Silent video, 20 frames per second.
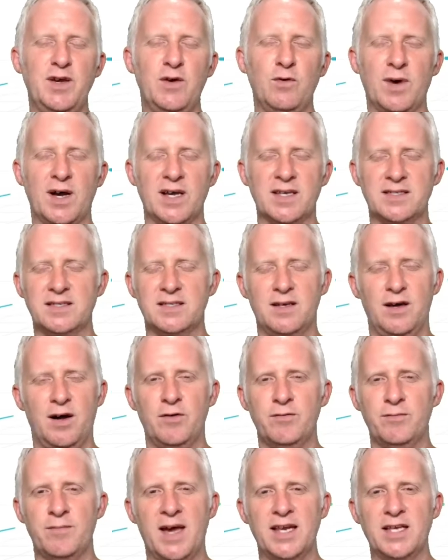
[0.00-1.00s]
it was
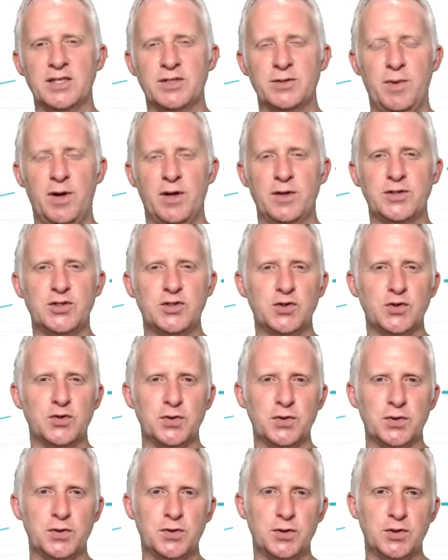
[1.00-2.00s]
unmanageable
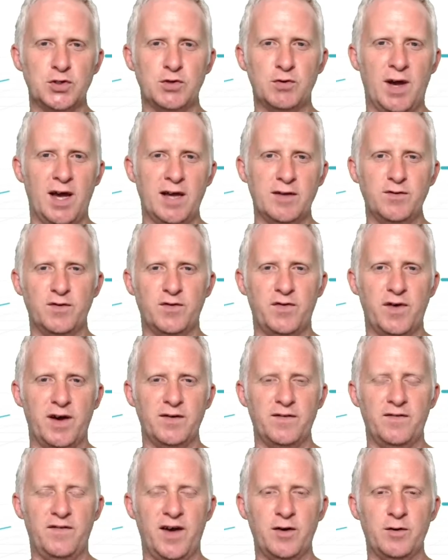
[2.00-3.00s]
to try to
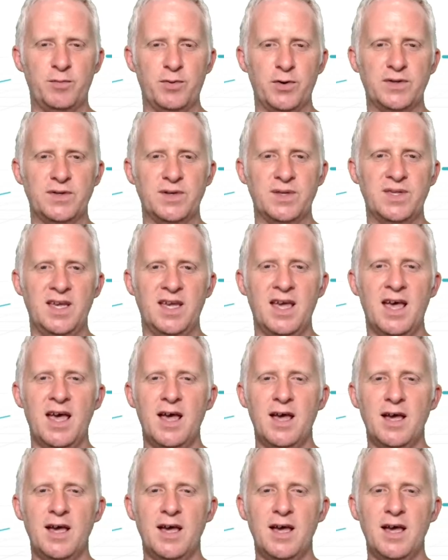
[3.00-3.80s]
find opportunity.